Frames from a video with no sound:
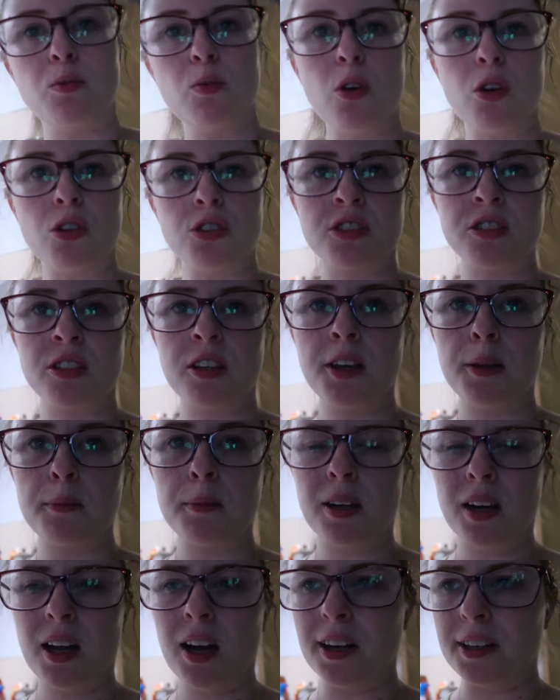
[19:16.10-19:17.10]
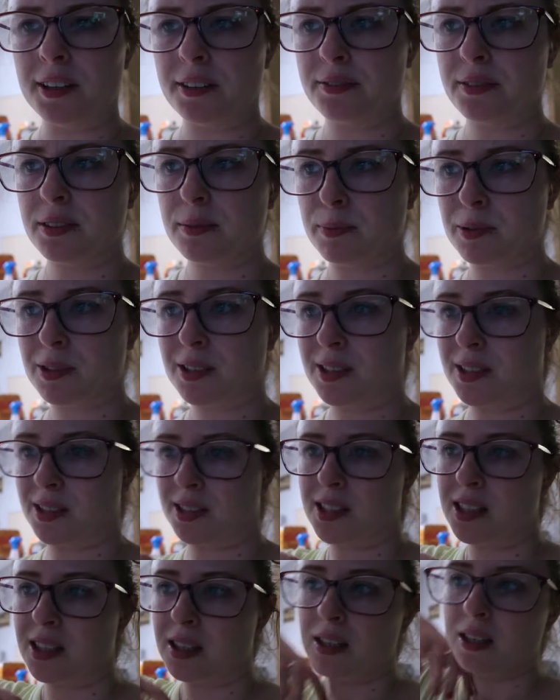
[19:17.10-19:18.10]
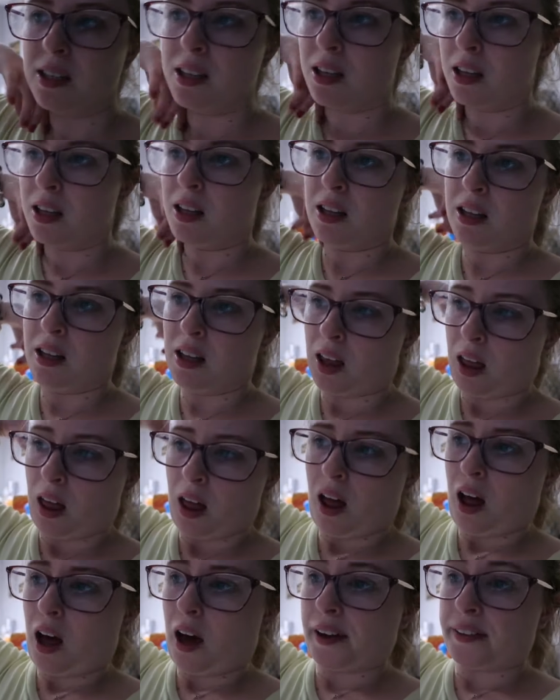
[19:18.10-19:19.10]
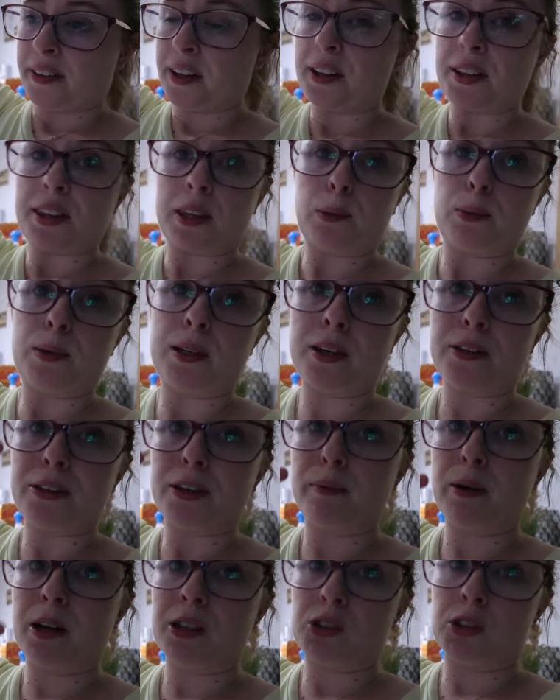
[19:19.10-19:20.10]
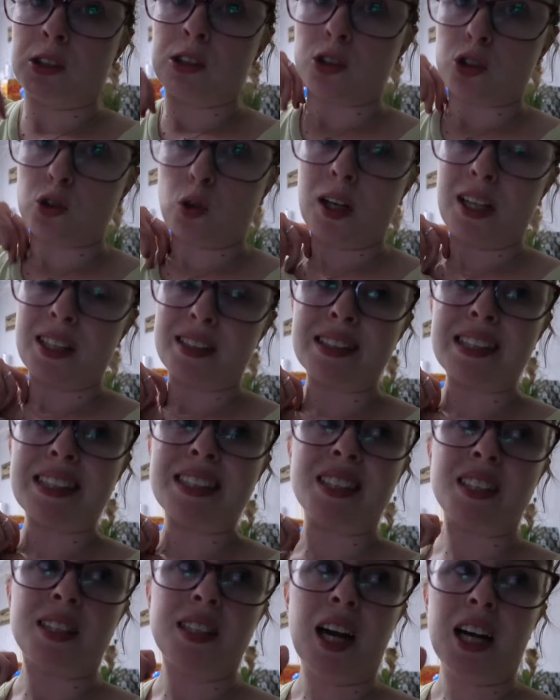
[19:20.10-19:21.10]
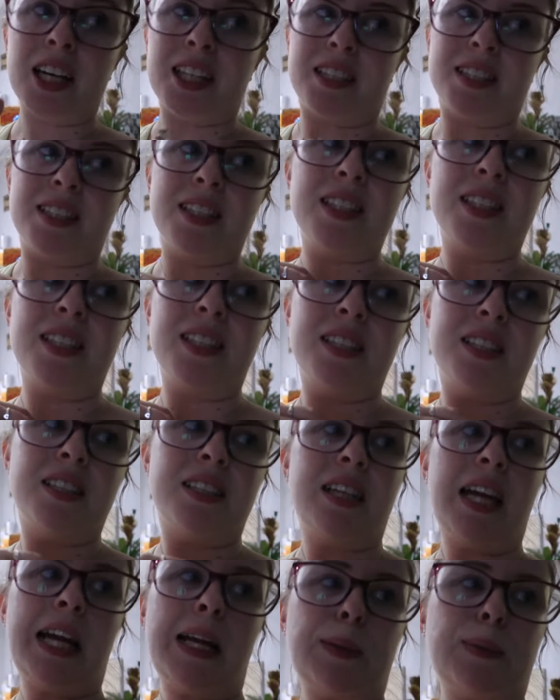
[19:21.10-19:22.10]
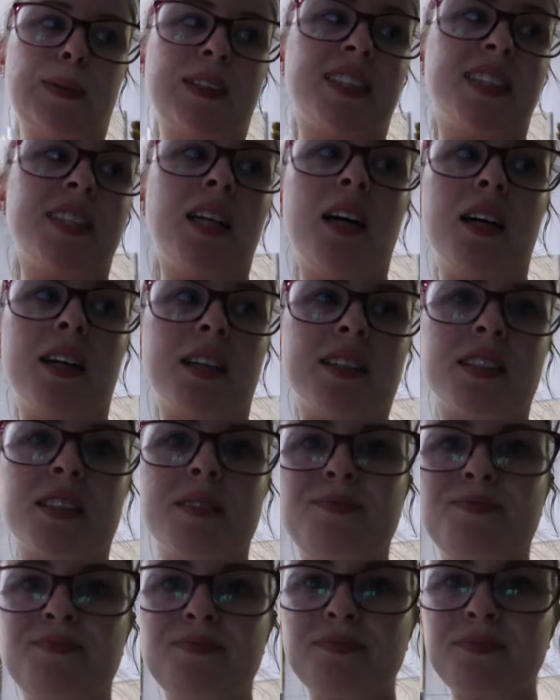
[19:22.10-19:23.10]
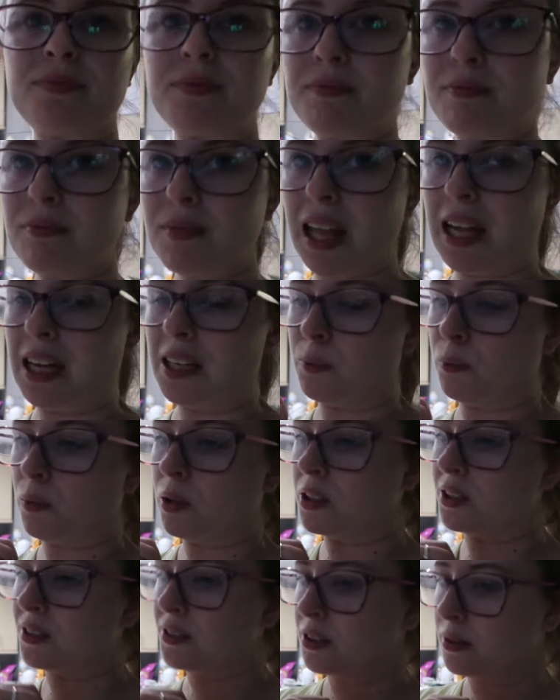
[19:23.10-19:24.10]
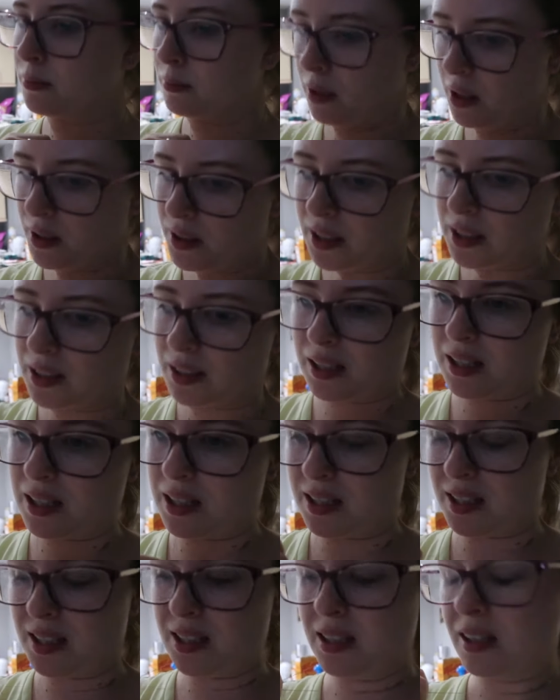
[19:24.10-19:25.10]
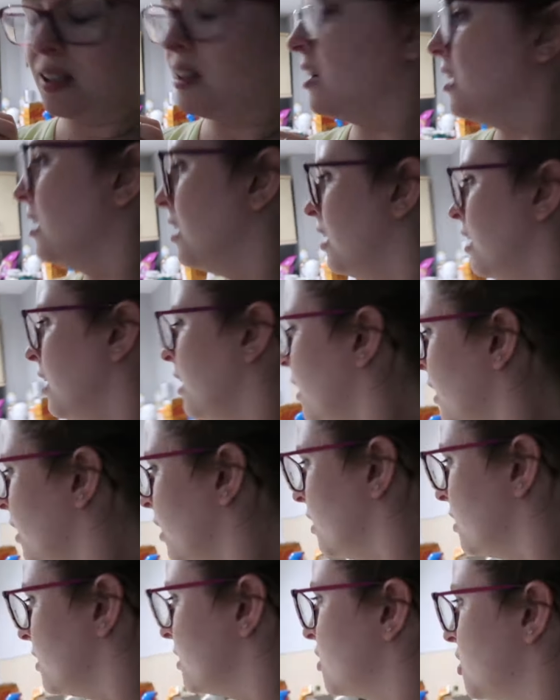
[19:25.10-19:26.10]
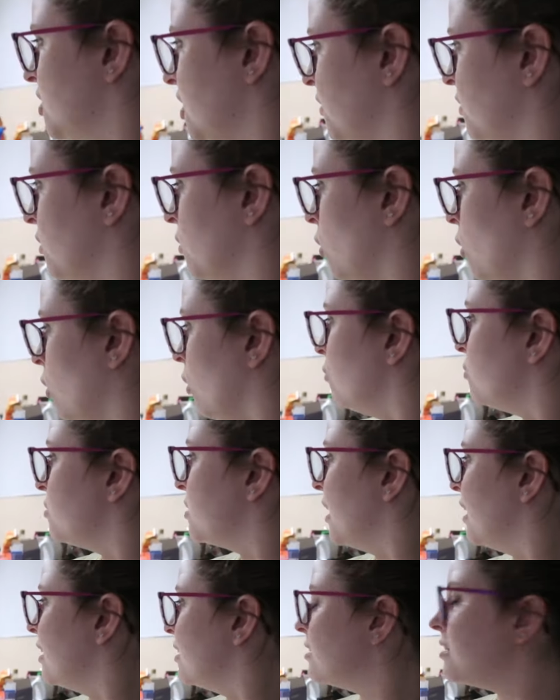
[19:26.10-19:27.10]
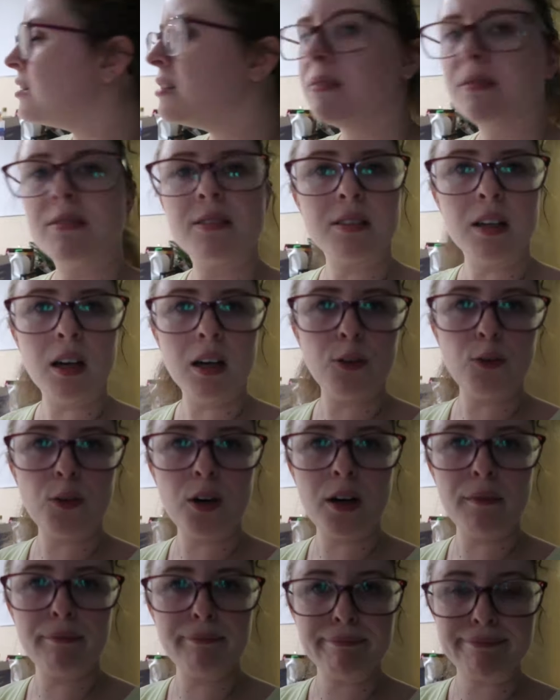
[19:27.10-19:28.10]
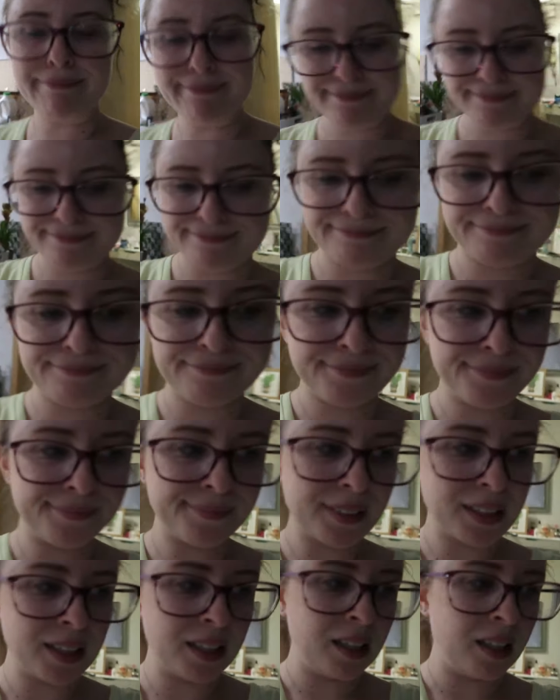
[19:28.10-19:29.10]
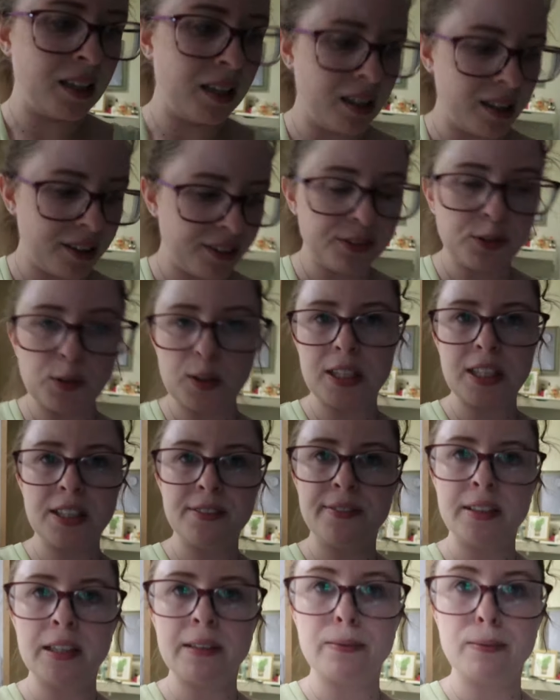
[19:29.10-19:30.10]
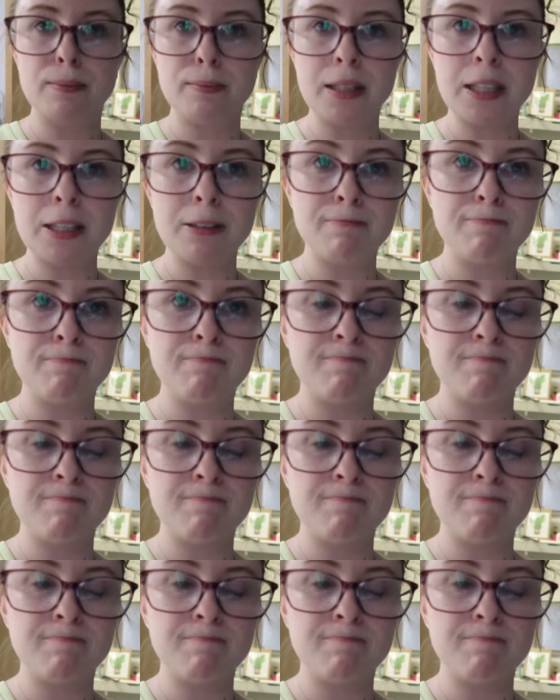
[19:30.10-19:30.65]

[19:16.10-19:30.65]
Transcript: watch, none of them are live, because I think three of them are enjoying the sun outside, and one of them I think is some off day. So I'm free evening for me.